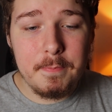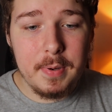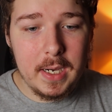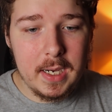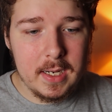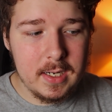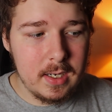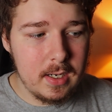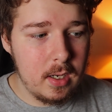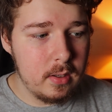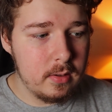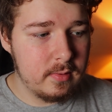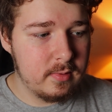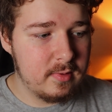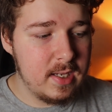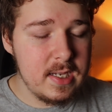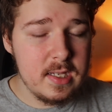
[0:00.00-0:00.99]
but
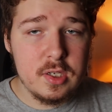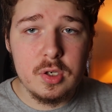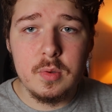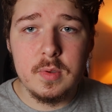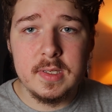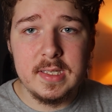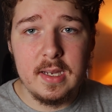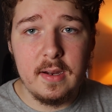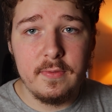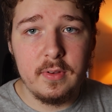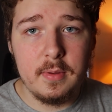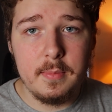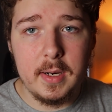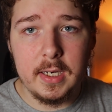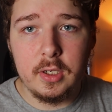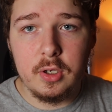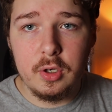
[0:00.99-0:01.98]
D2 is definitely
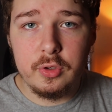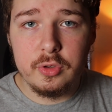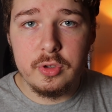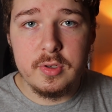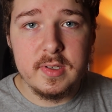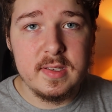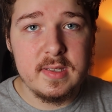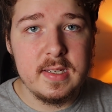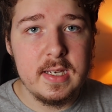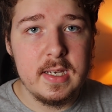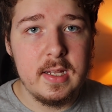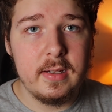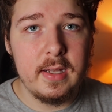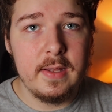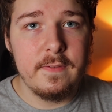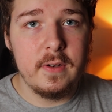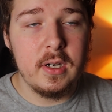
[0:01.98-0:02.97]
my go-to
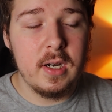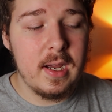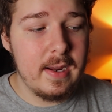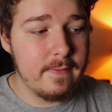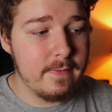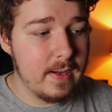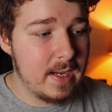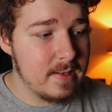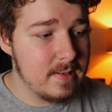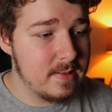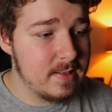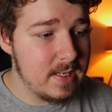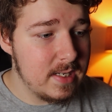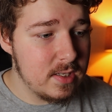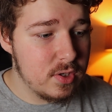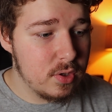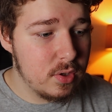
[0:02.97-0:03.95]
steel. If a knife has
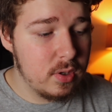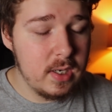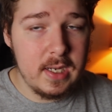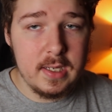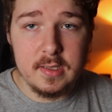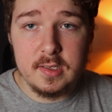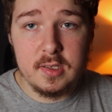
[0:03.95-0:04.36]
D2, it's